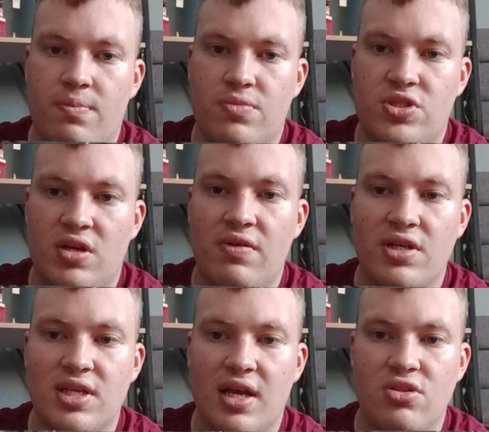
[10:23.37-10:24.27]

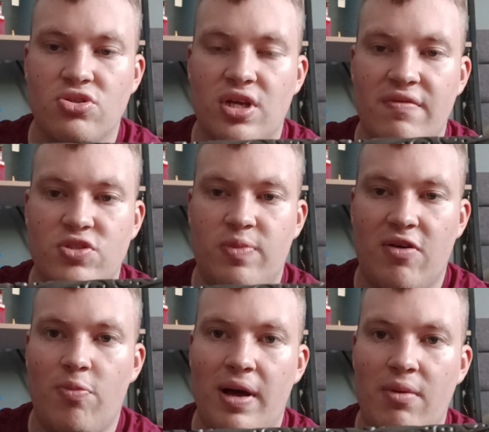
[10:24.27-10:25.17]
Sirius does have a
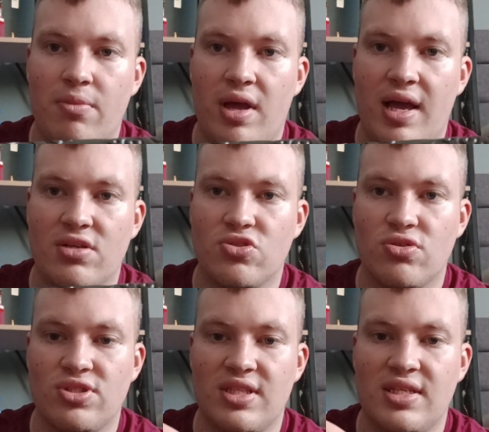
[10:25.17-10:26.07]
spiral pattern, but it has
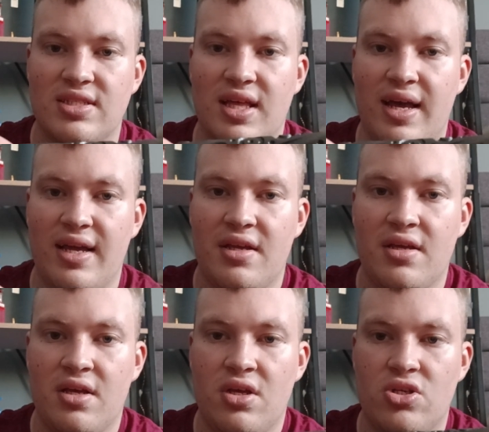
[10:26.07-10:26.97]
loads of these like
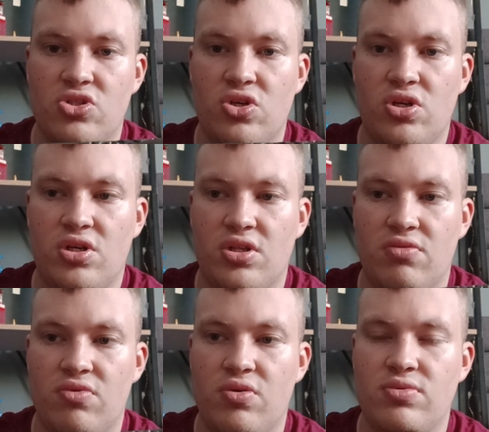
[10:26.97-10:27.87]
circular
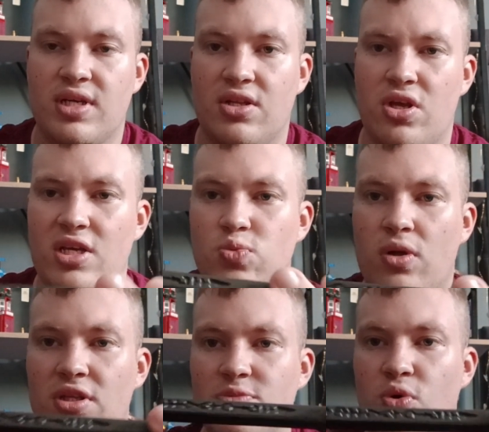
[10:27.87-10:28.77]
runes, and his
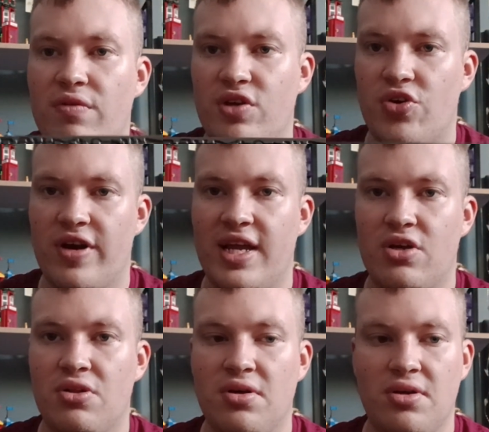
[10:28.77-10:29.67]
wand is more of a grey
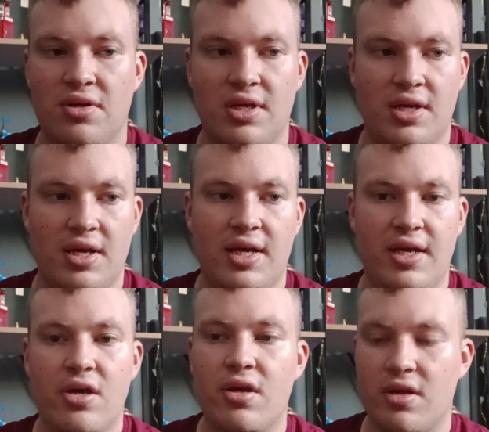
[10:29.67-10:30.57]
colour
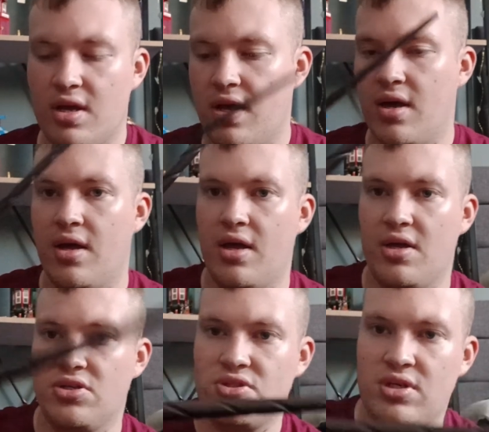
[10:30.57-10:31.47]
here,
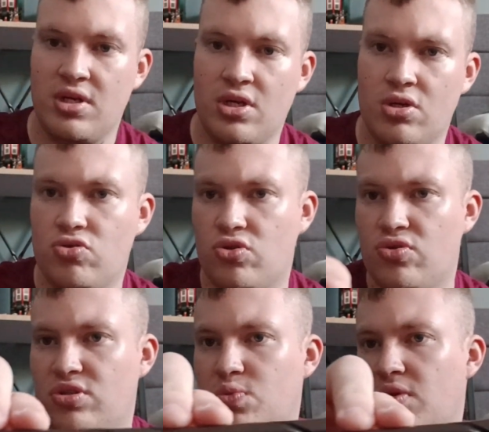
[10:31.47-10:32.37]
as
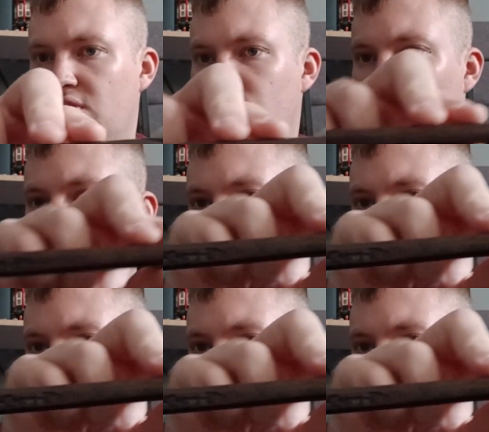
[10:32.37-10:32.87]
Trelawney's wand is more of a